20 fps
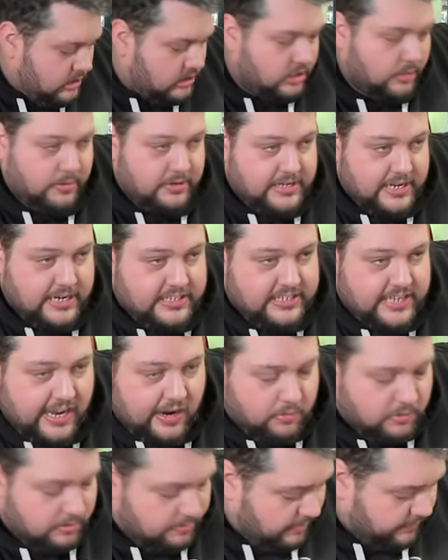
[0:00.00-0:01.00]
Someone did say
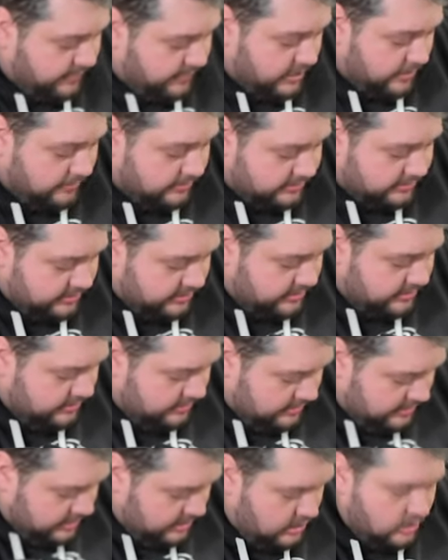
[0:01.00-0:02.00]
on one of my videos,
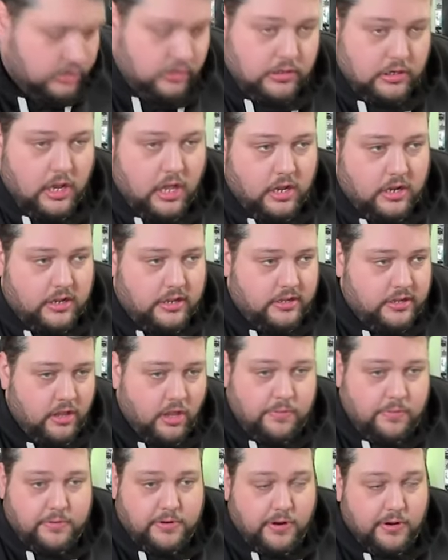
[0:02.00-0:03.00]
good luck.
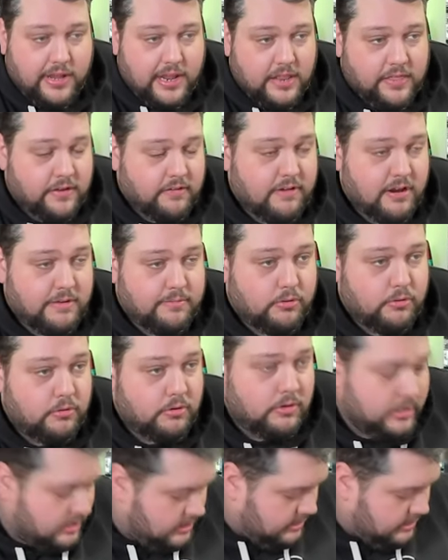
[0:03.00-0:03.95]
Hope you don't get anything Red Bull.